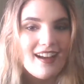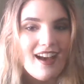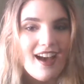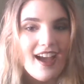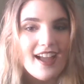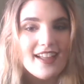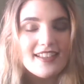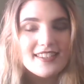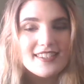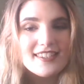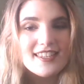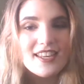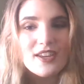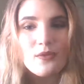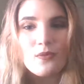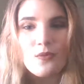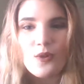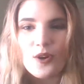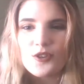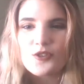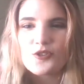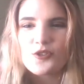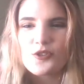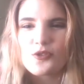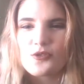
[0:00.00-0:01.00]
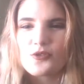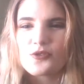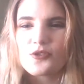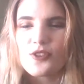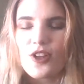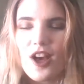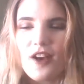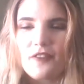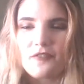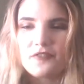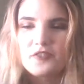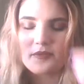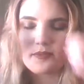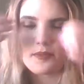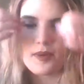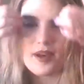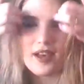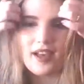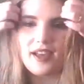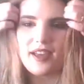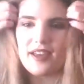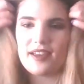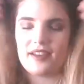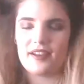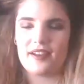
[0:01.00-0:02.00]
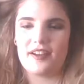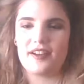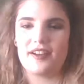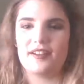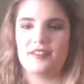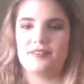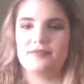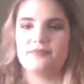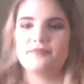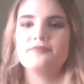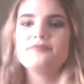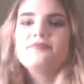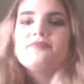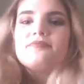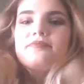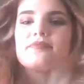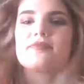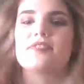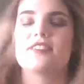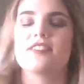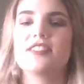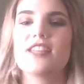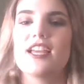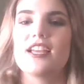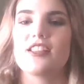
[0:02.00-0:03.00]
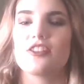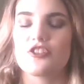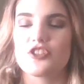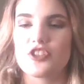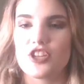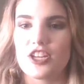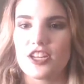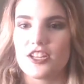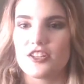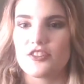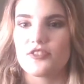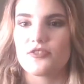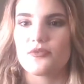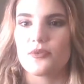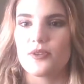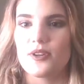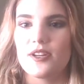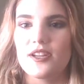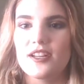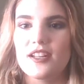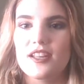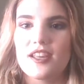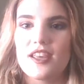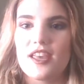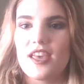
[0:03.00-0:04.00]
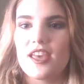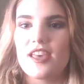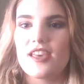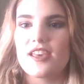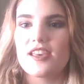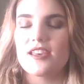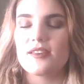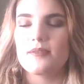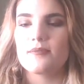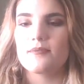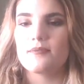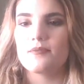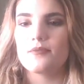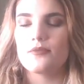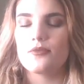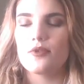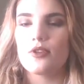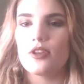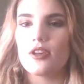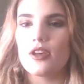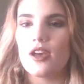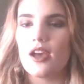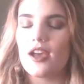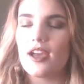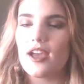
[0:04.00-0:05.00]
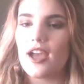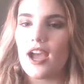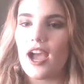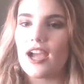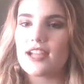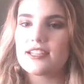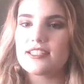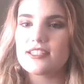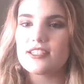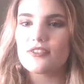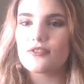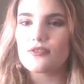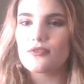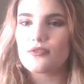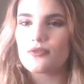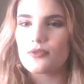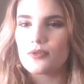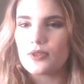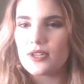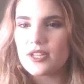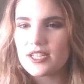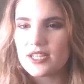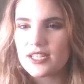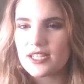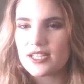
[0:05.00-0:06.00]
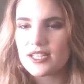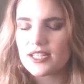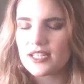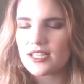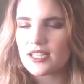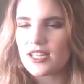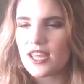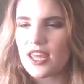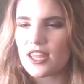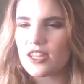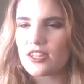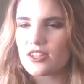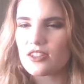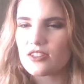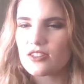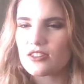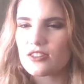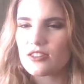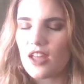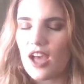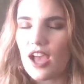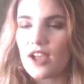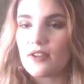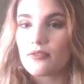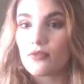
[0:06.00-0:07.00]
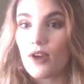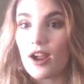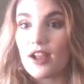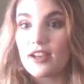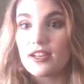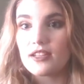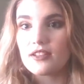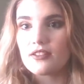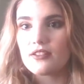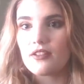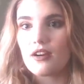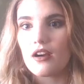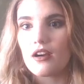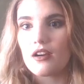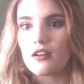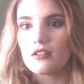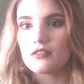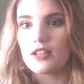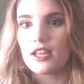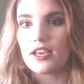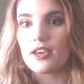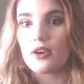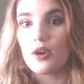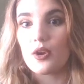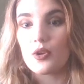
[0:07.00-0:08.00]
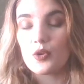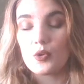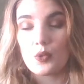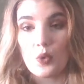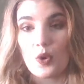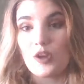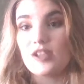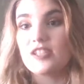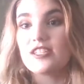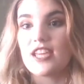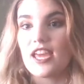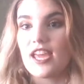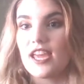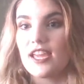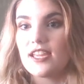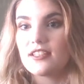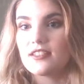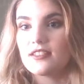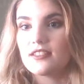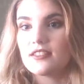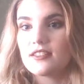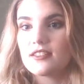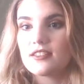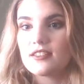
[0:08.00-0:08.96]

I'd say One True Loves by um, Taylor Jenkins Reid. I didn't read it, and I read it like in one day.